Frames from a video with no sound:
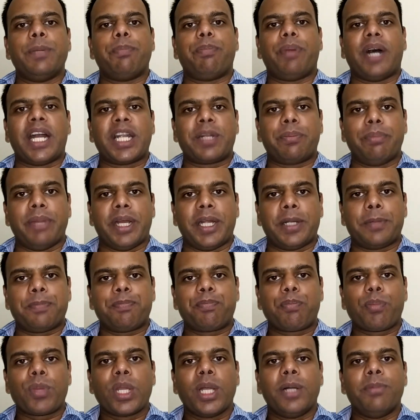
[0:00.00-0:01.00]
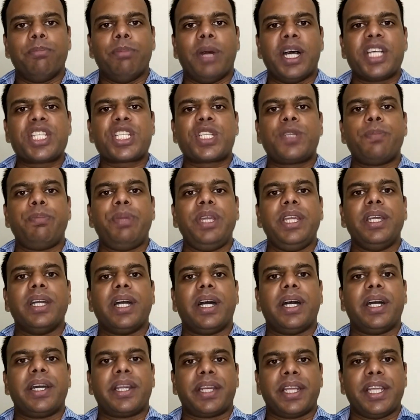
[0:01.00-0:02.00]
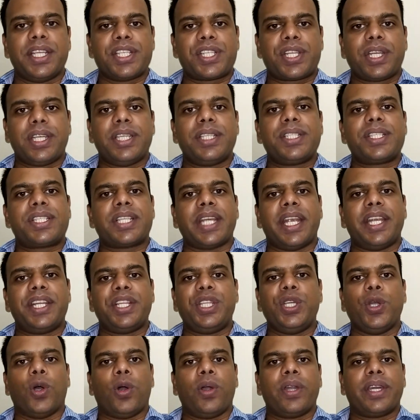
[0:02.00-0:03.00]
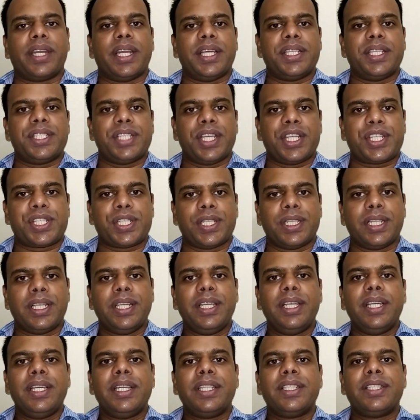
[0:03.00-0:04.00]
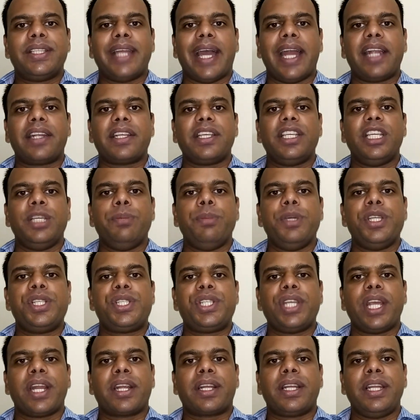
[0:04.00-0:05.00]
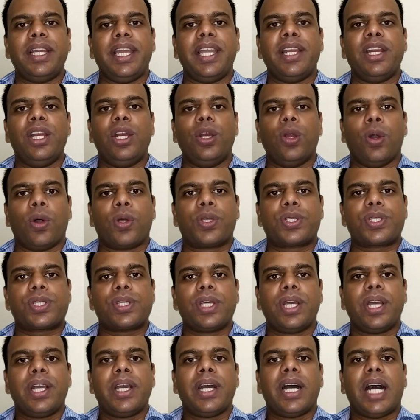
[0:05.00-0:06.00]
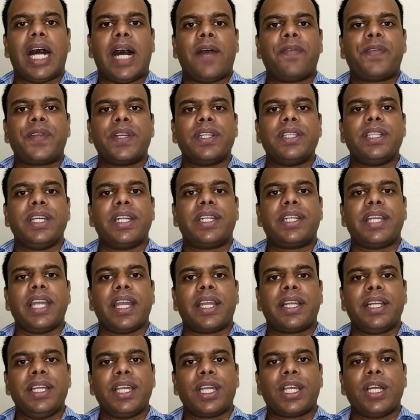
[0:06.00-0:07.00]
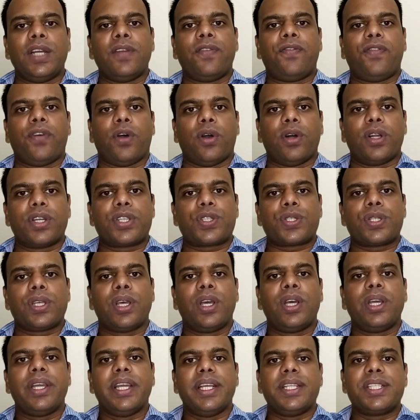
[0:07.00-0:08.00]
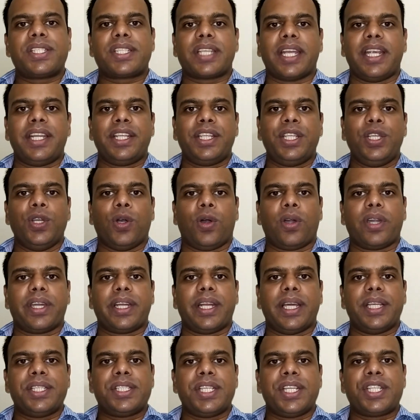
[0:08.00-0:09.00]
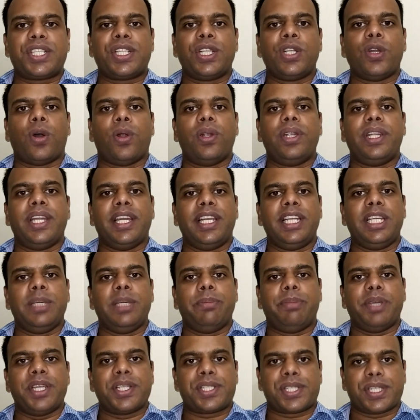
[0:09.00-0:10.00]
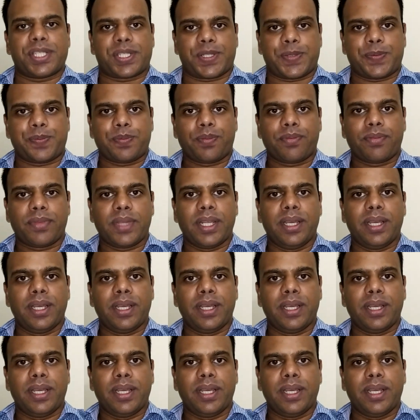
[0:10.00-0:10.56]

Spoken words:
department must be arranged inside the organization that immediately looks after the technical faults inside the organization on daily basis.